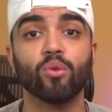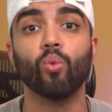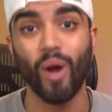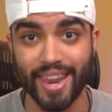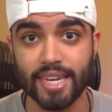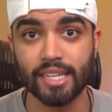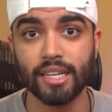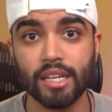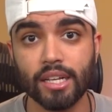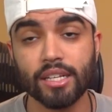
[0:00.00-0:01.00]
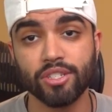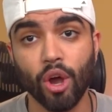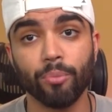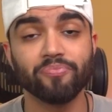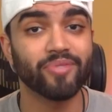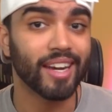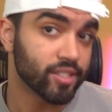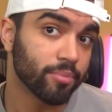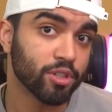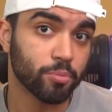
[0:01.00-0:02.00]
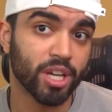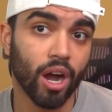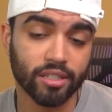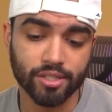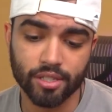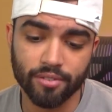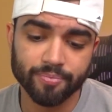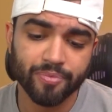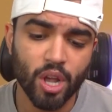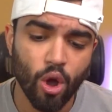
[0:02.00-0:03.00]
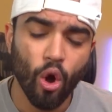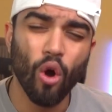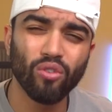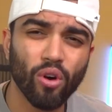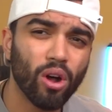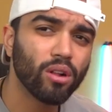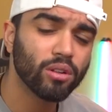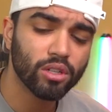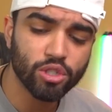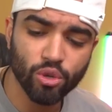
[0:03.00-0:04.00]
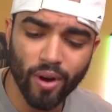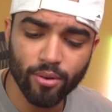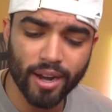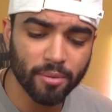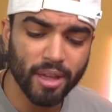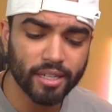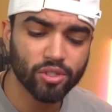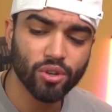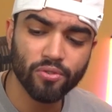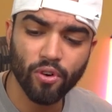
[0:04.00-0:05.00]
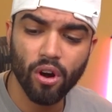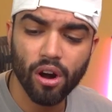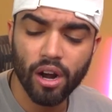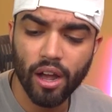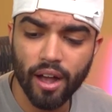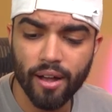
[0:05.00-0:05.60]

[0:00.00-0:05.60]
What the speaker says: when. So that is something to be cognizant of. Overall, do I recommend it so far?